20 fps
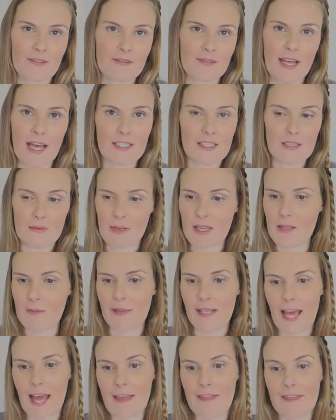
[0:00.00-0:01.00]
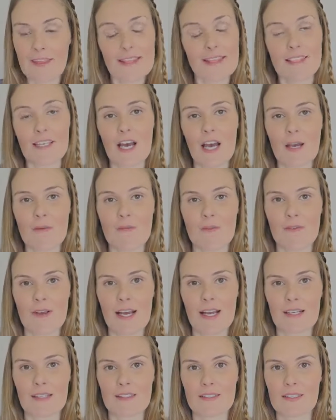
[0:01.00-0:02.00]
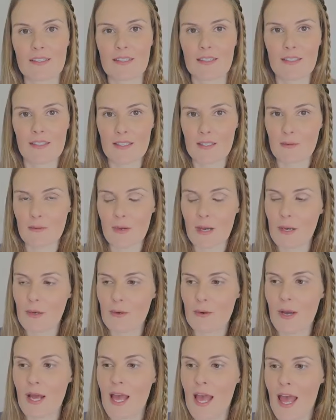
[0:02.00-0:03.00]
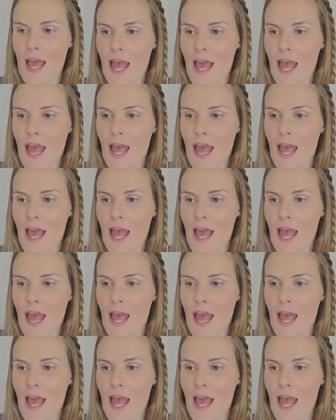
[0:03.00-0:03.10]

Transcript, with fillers: that to be the plan this time around as well.